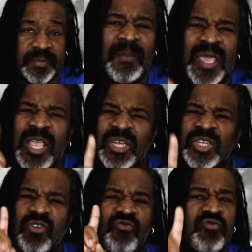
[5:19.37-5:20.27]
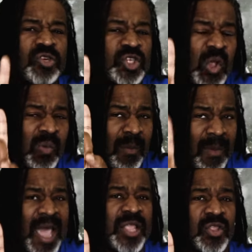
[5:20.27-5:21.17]
But here's a crucial
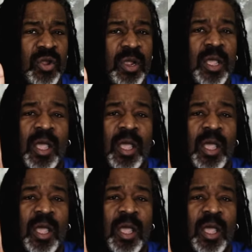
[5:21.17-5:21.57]
reminder.